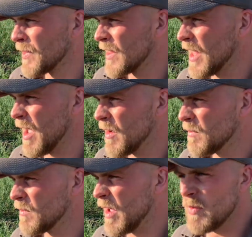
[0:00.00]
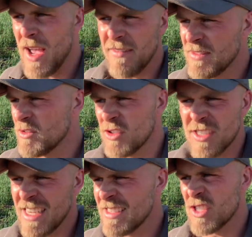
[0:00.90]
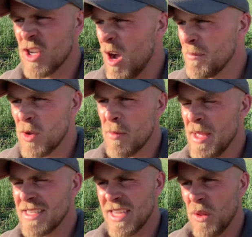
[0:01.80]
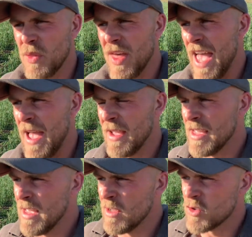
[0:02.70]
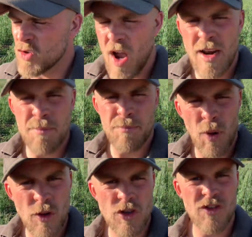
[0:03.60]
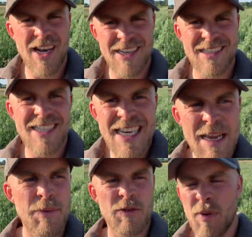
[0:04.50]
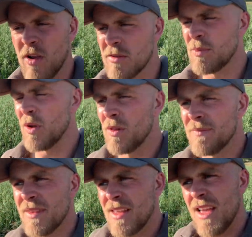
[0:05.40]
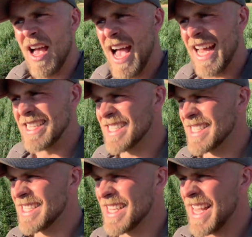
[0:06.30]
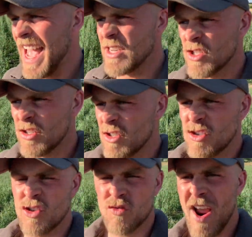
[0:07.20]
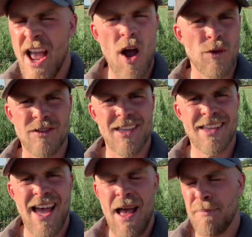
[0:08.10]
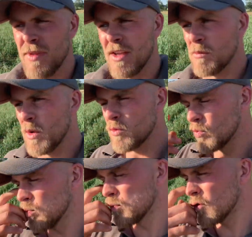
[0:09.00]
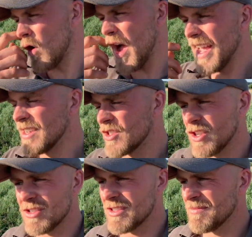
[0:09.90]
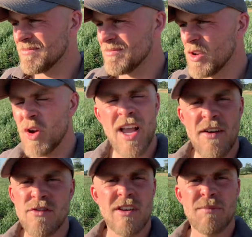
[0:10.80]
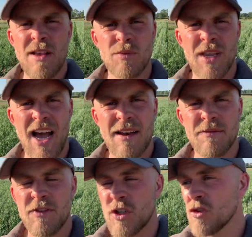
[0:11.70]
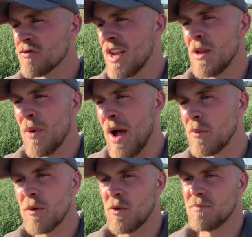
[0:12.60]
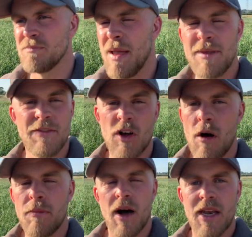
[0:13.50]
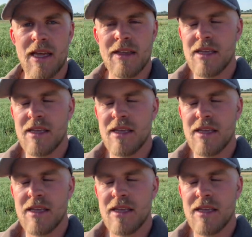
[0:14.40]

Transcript: that if we have just disc the top, got a bit of tilth there, try to put the drill in as deep as possible and get just a straight oats in there, and we'll try and just look after it as best we can. If it does really well, we'll maybe even combine it,